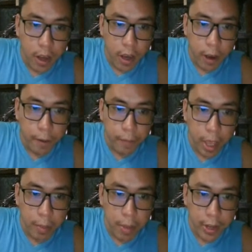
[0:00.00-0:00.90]

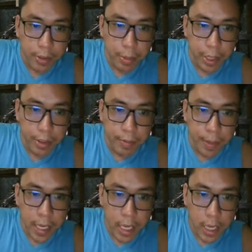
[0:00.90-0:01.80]
mx plus
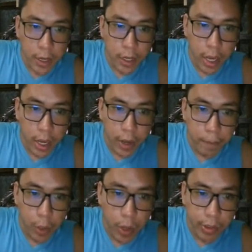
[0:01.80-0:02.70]
b here,
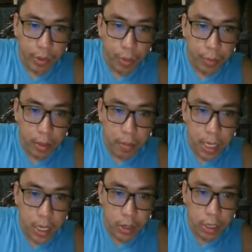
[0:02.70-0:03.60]
you assume that
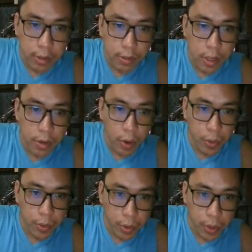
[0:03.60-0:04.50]
b here is
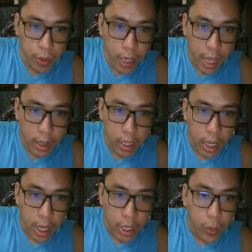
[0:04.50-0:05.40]
0. So you get
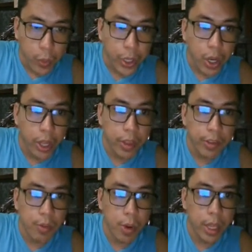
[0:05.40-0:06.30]
to work on
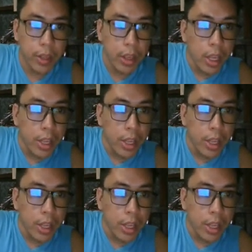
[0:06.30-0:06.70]
this one.